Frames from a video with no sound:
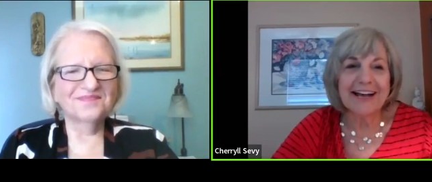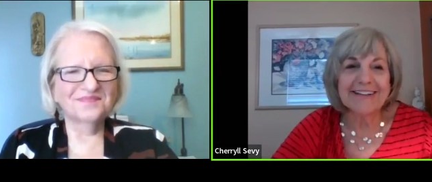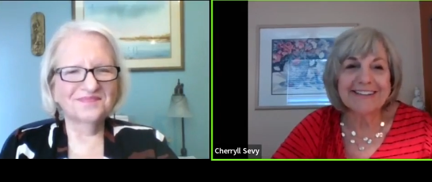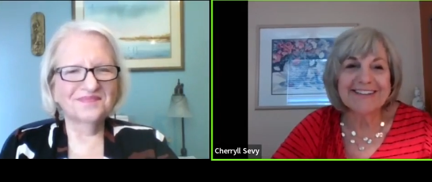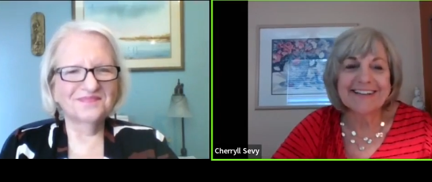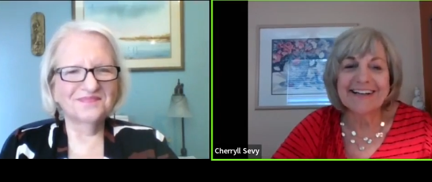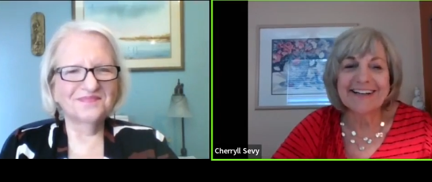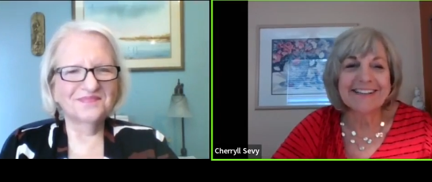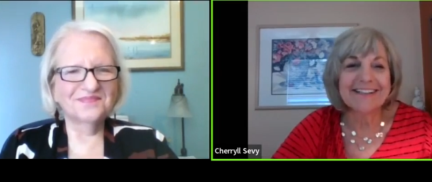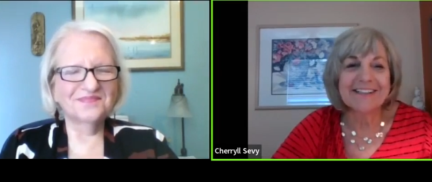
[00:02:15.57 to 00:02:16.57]
Speaker 1: and uh,
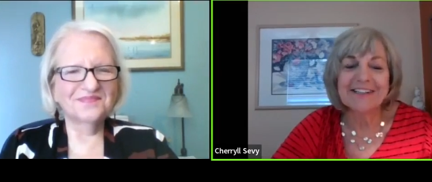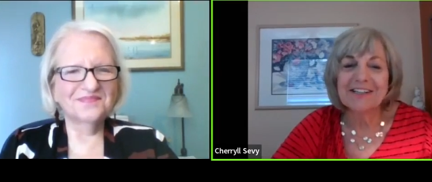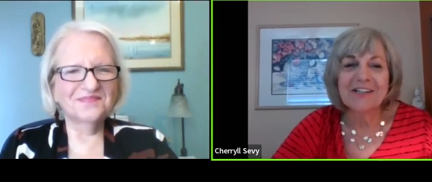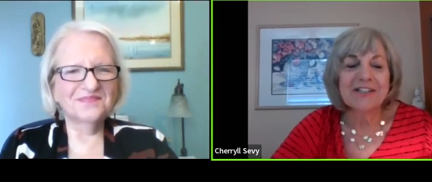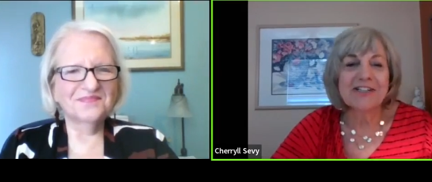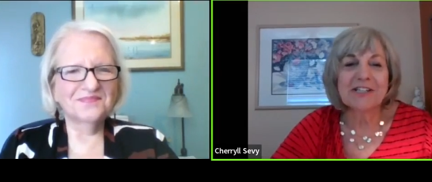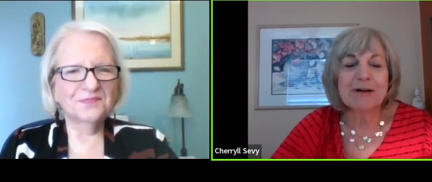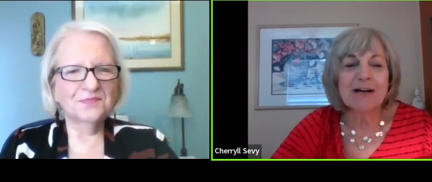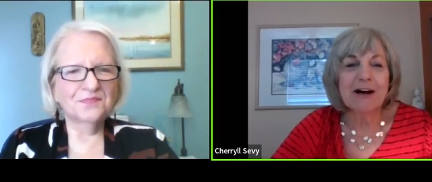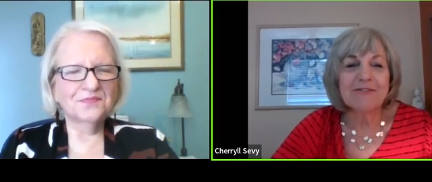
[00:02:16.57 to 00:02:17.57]
and then she
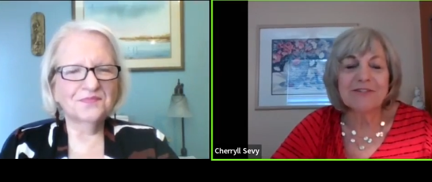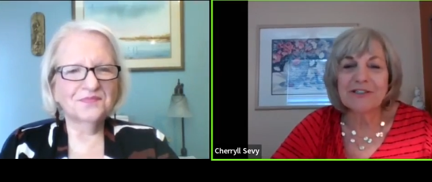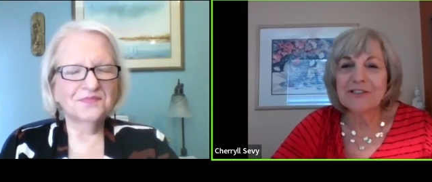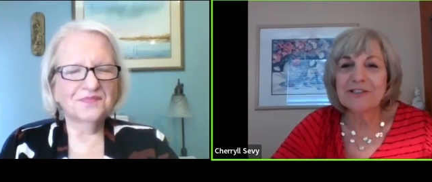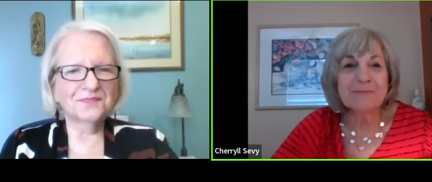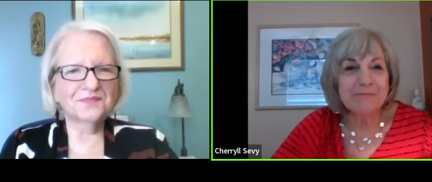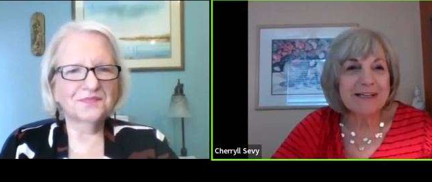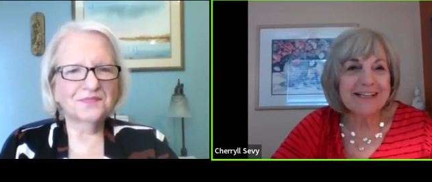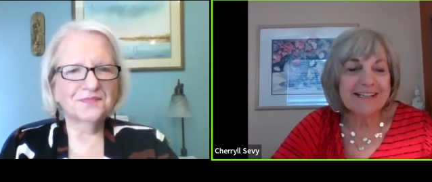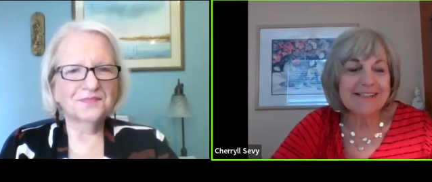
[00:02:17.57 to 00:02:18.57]
went off to her
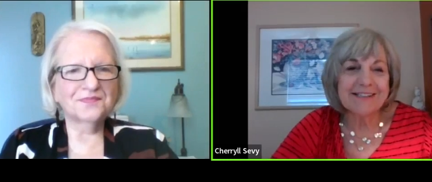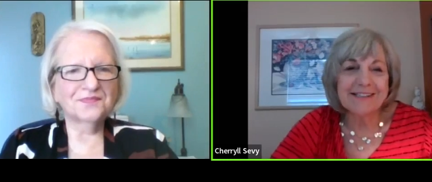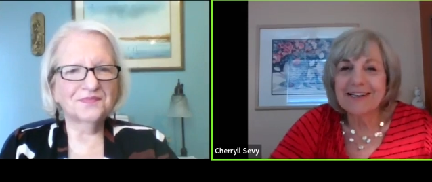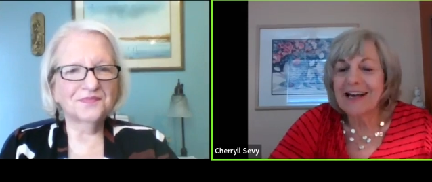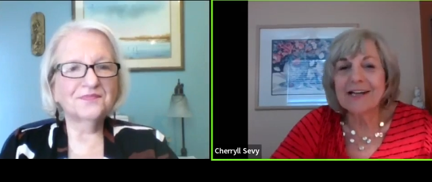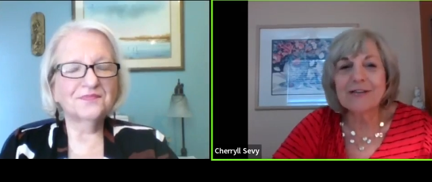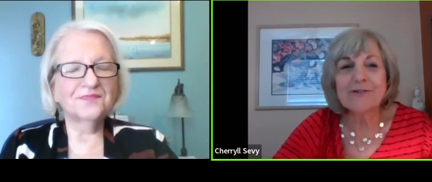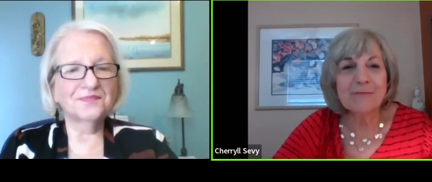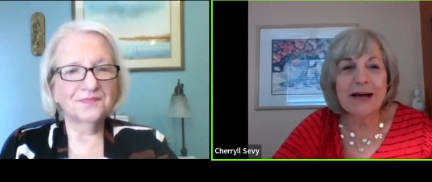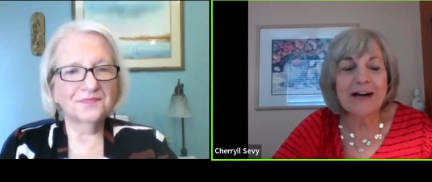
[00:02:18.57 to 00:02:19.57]
meetings, and I
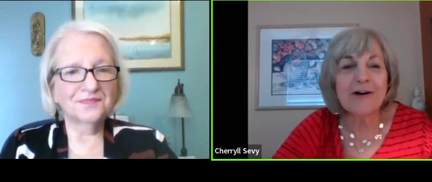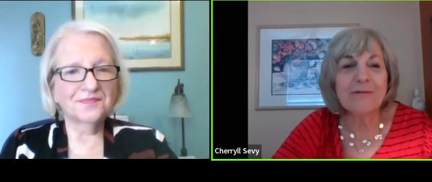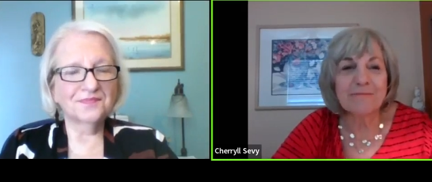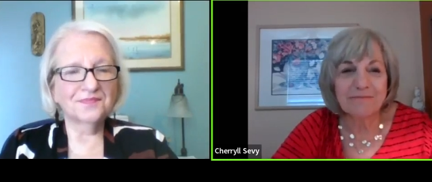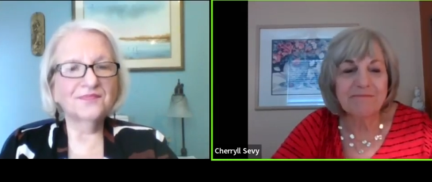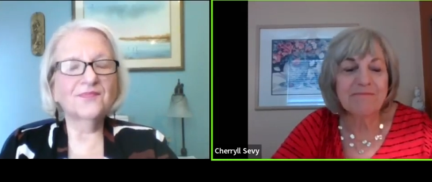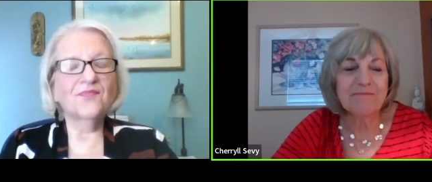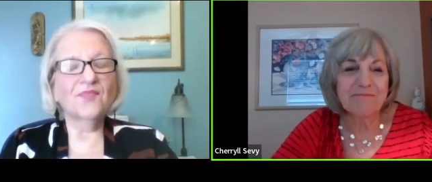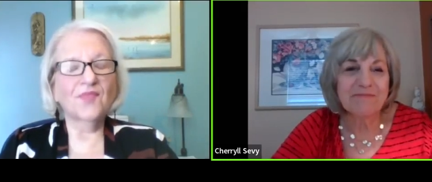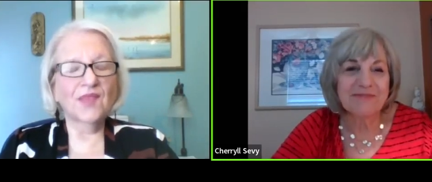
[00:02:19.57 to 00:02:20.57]
drove back home.
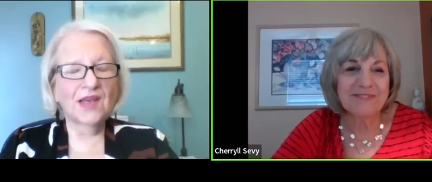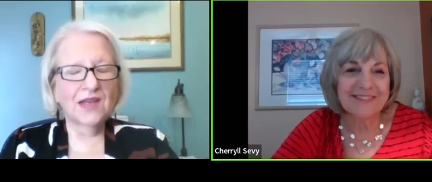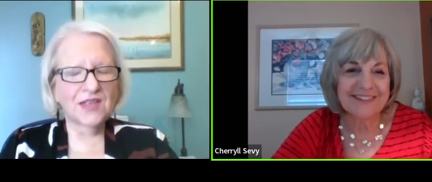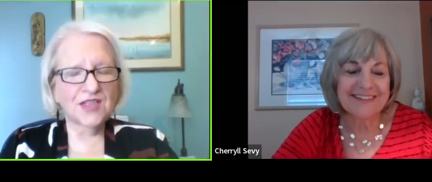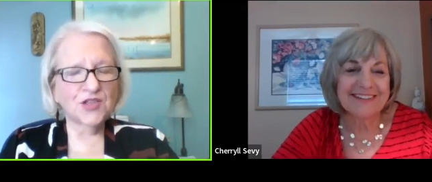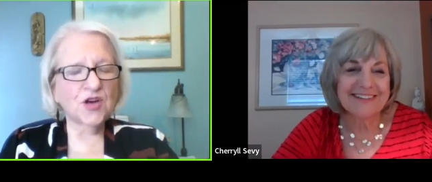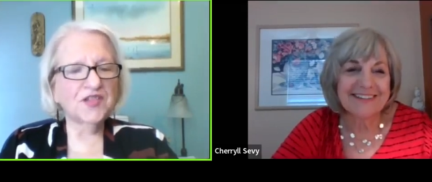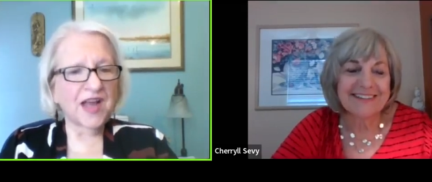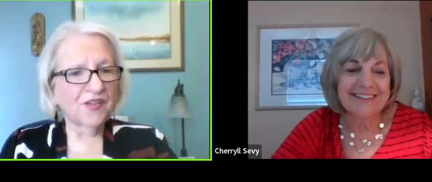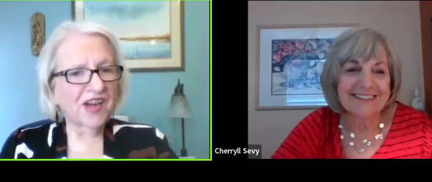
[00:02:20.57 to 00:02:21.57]
Speaker 2: So you drove
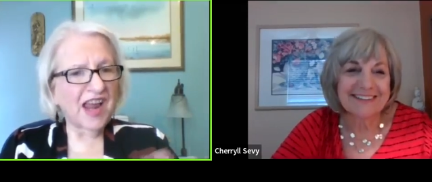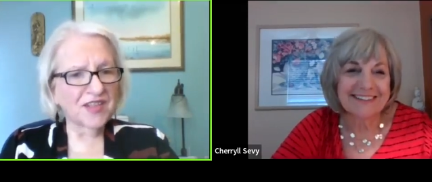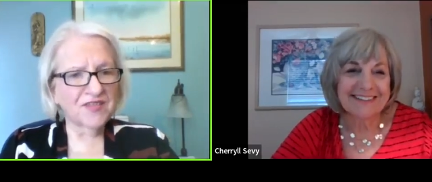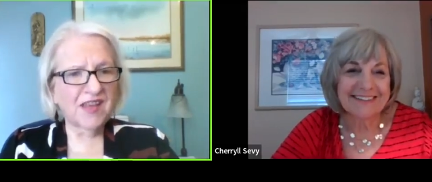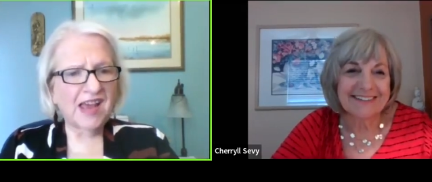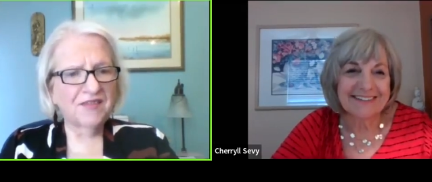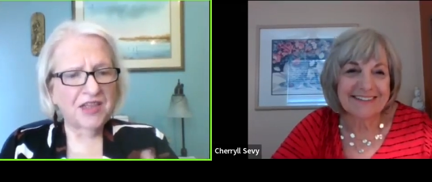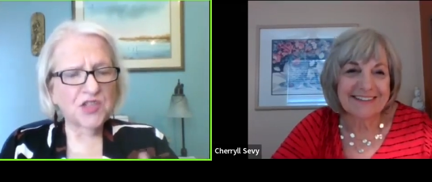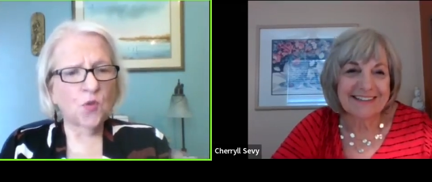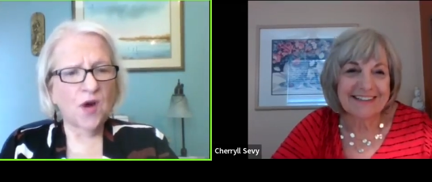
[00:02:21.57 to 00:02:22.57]
an hour and a half, half
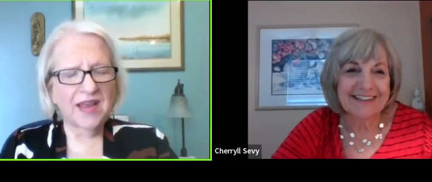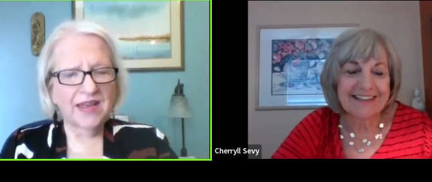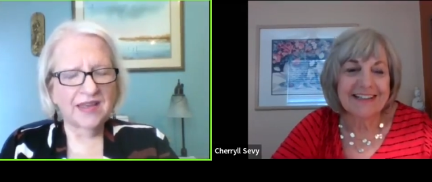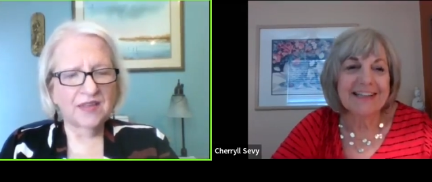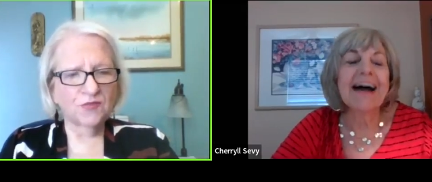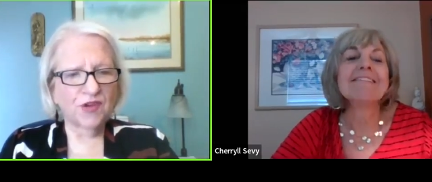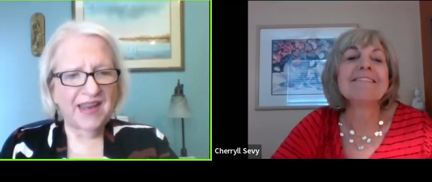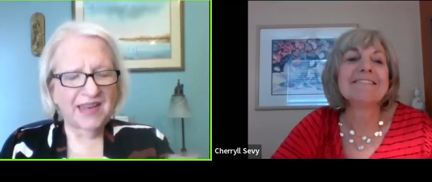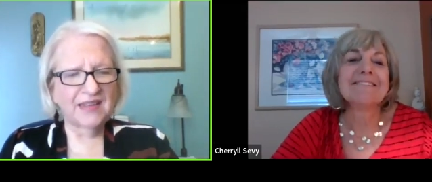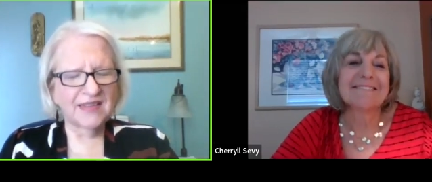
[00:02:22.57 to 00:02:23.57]
each way in yeah.
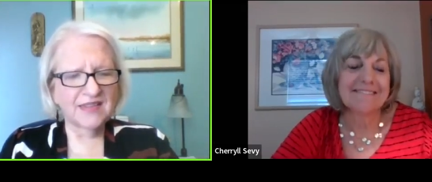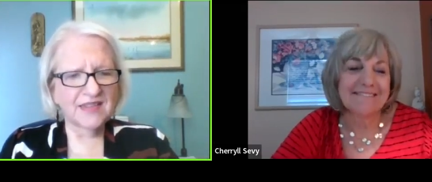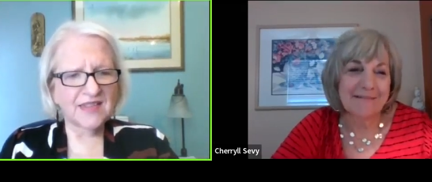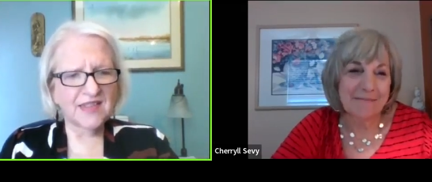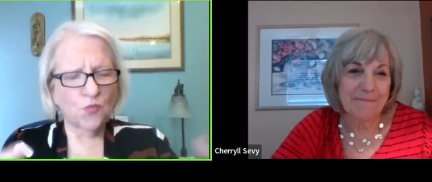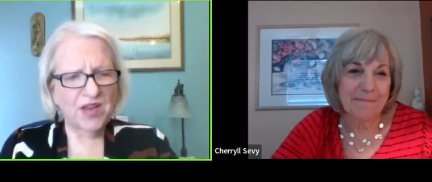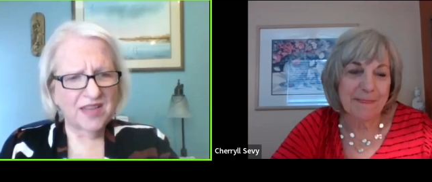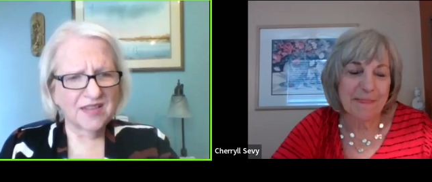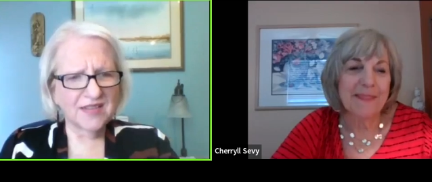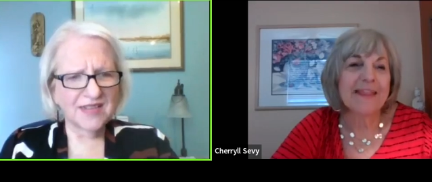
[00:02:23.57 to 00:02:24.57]
rain and
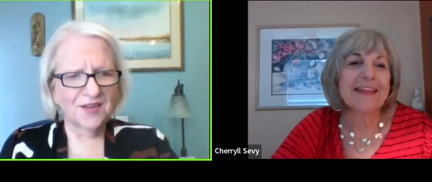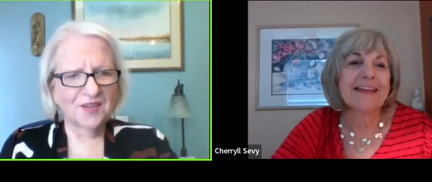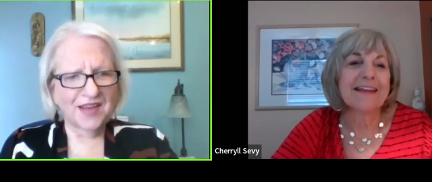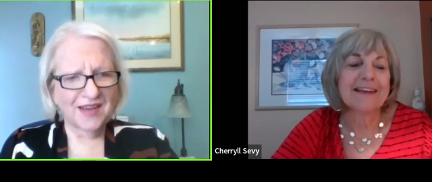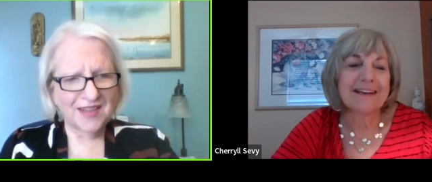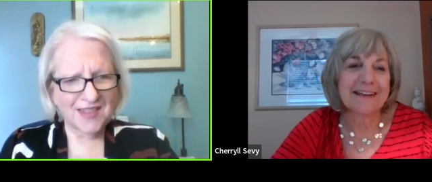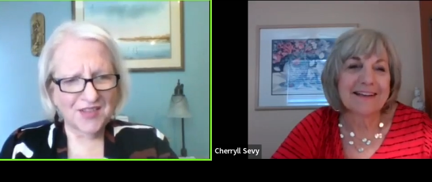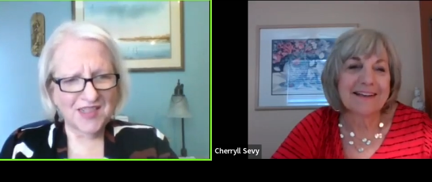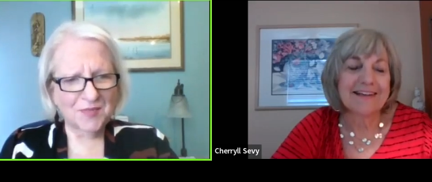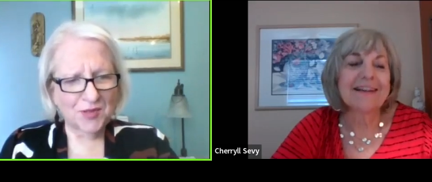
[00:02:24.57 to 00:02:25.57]
wind and all that kind of stuff. A
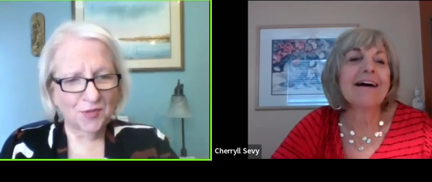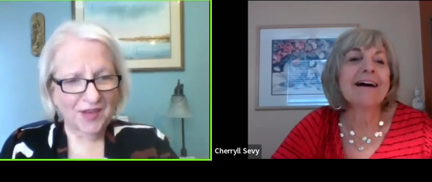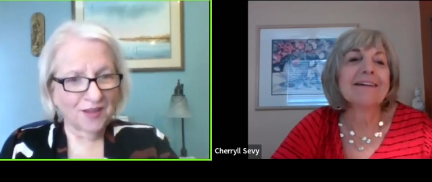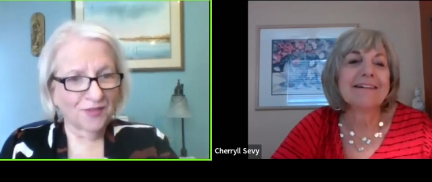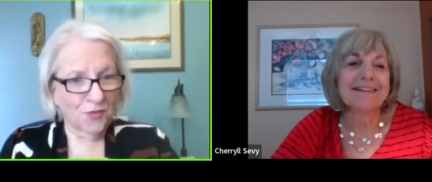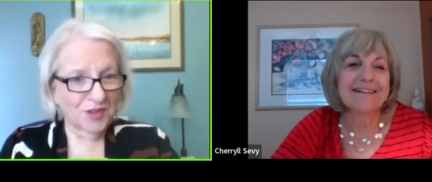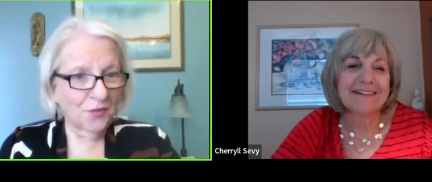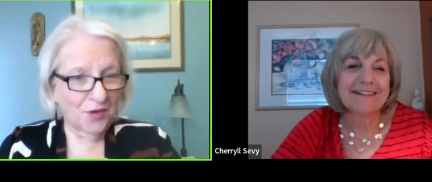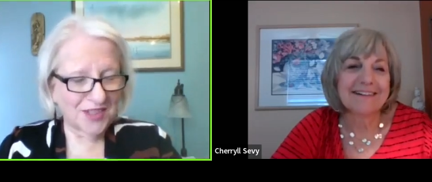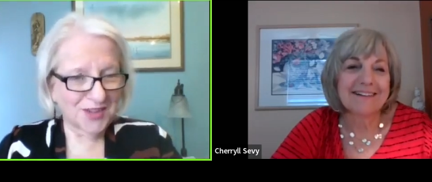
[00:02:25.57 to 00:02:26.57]
typical yeah. California
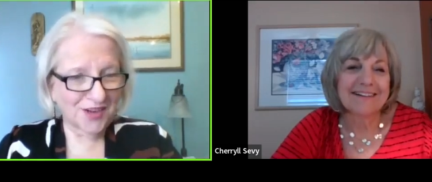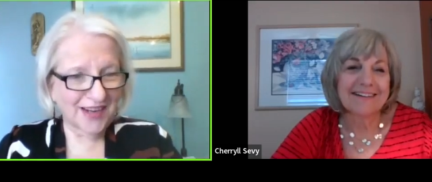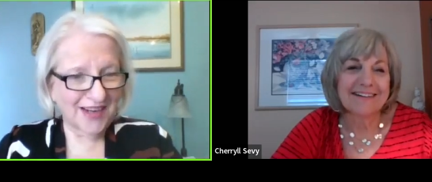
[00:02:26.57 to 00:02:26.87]
winter, I